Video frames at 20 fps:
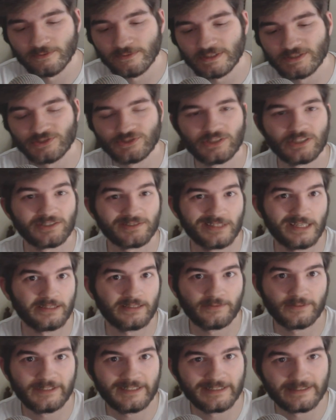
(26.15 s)
which there's
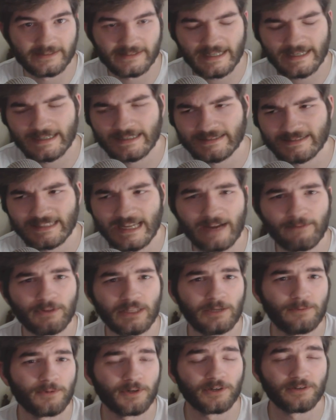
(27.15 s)
nothing really to say and it's not
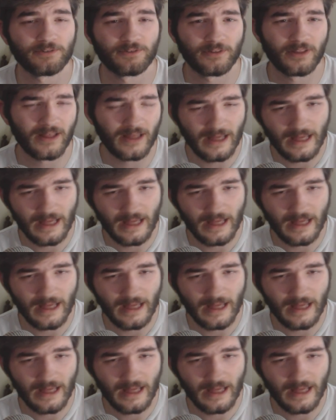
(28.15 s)
really worth